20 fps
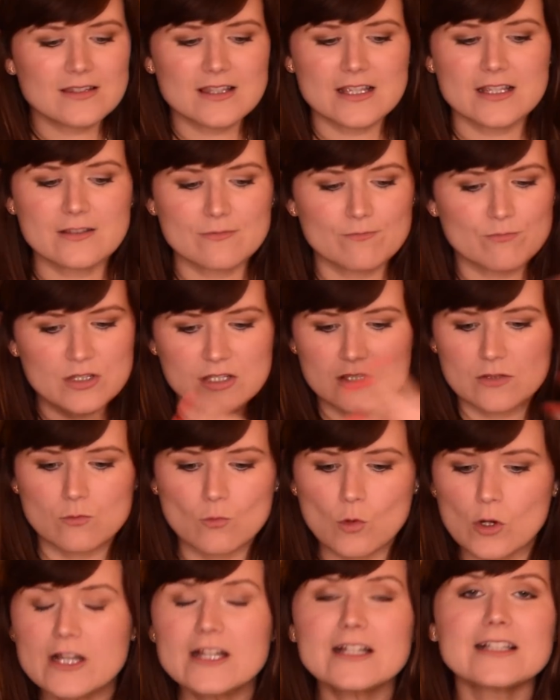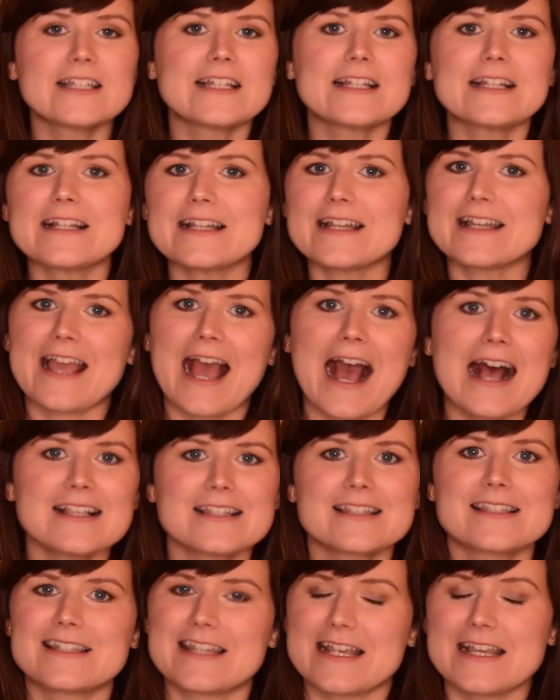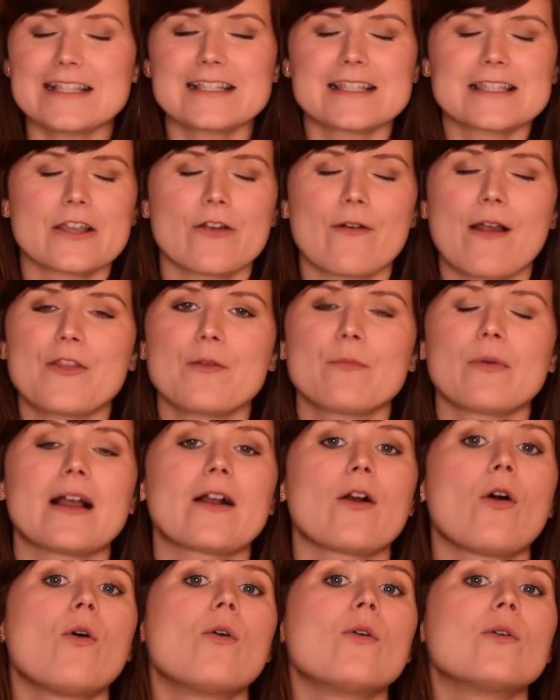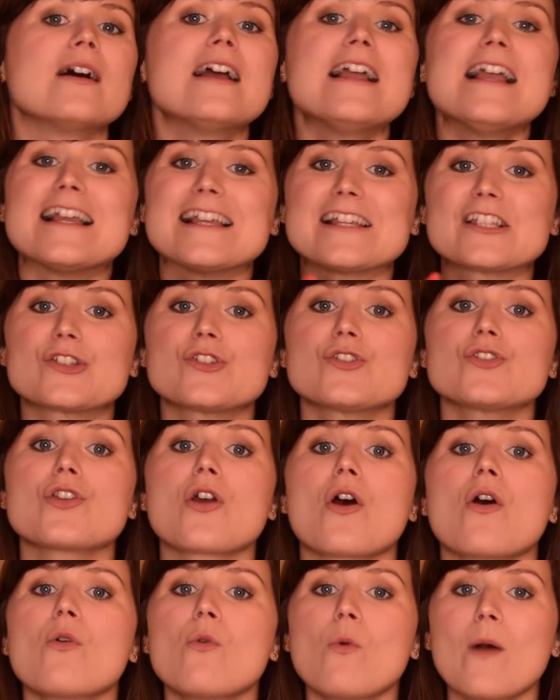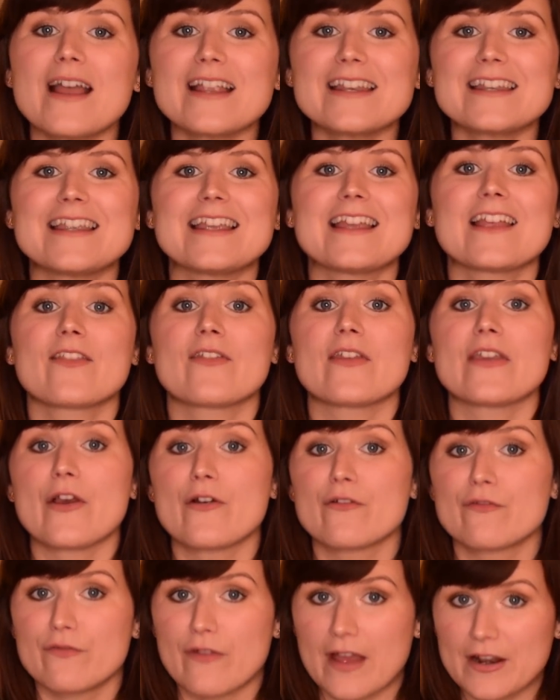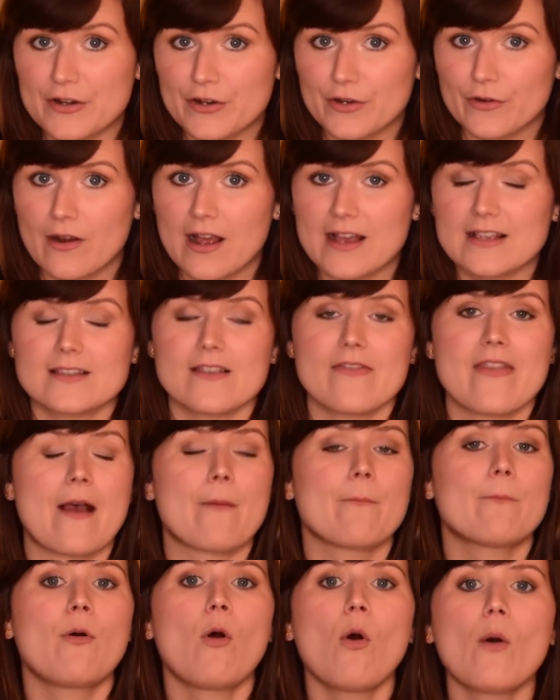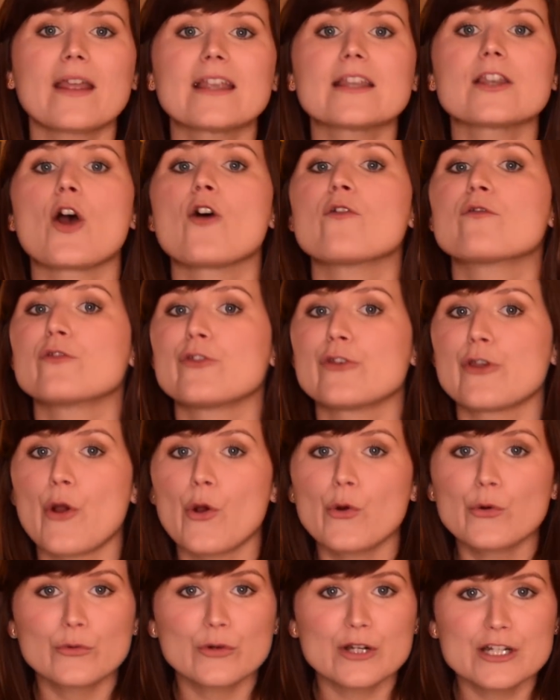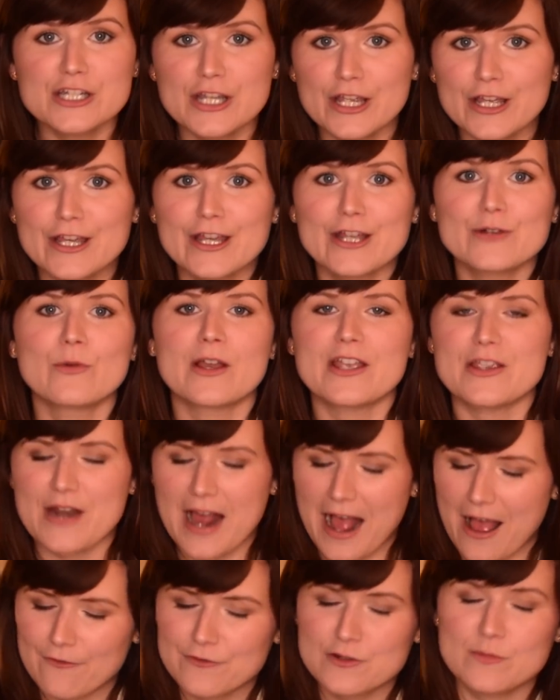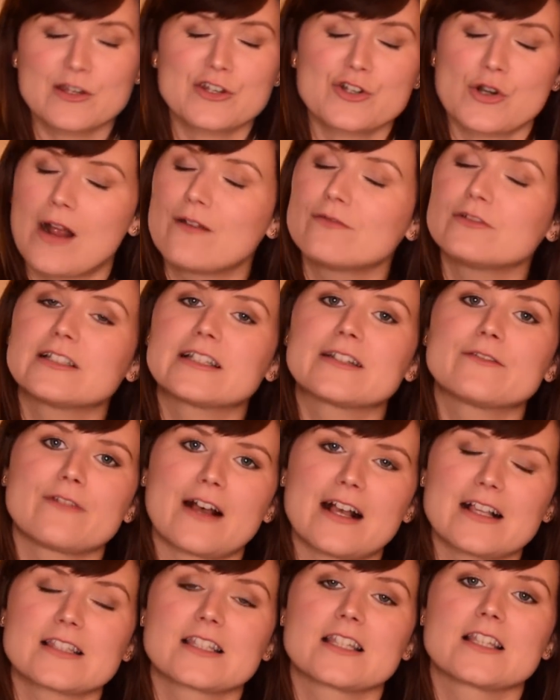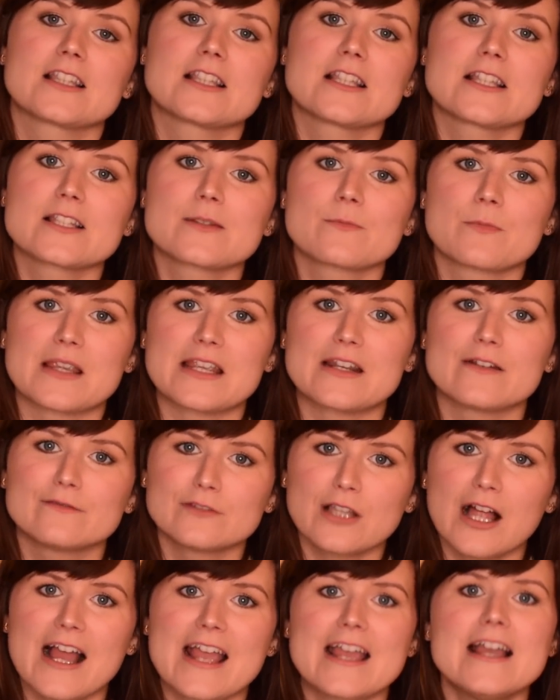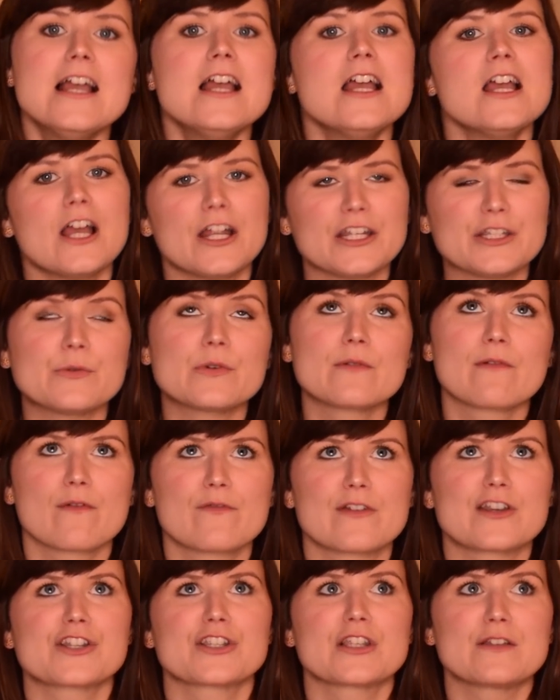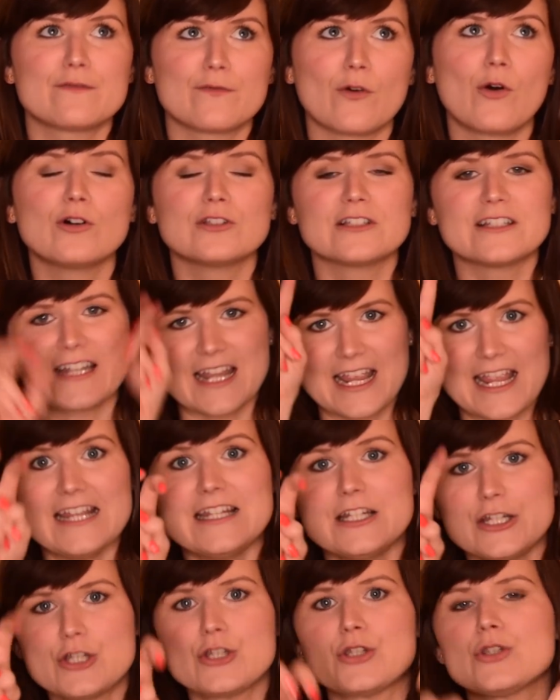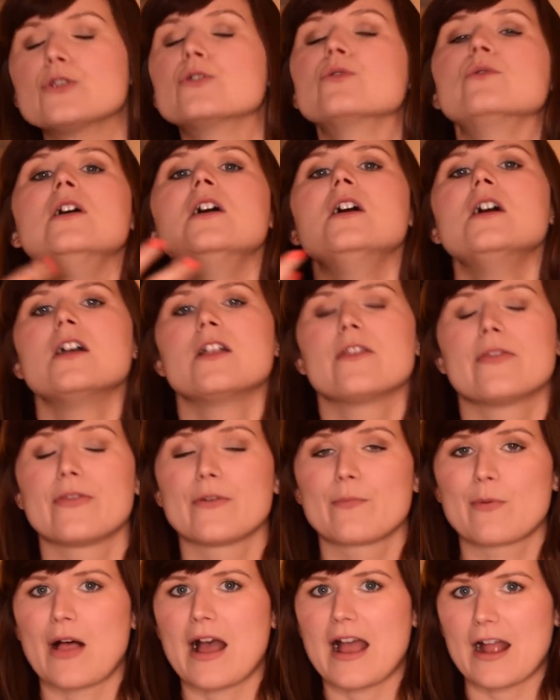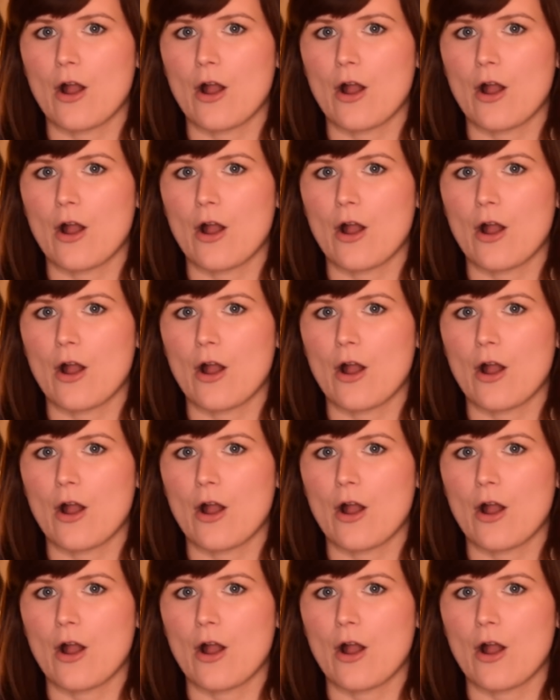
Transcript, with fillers: this swirling gas disk around the black hole is nowhere near the event horizon, that point of no return where you'd have to be traveling faster than the speed of light and you would have officially fallen into the black